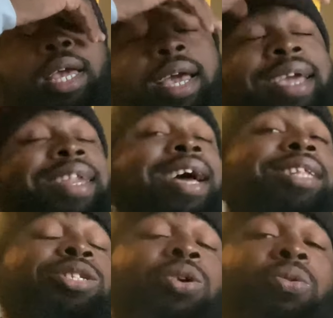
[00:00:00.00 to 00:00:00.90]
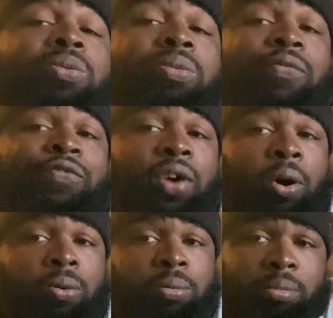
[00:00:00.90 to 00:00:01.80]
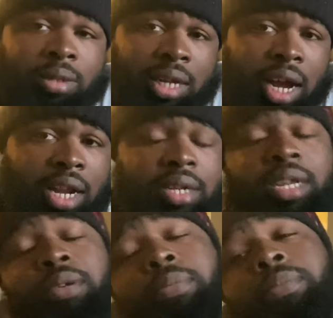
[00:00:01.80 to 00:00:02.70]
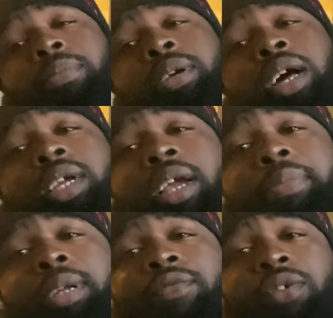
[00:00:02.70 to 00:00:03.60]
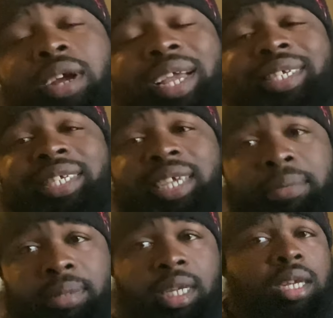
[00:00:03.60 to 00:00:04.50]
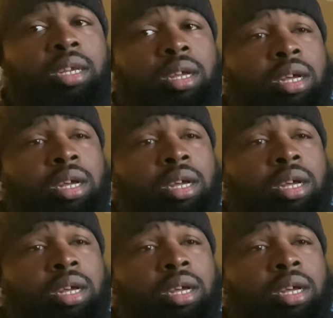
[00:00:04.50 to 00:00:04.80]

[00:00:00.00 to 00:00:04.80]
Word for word: And I don't fault Colin Kaepernick for accepting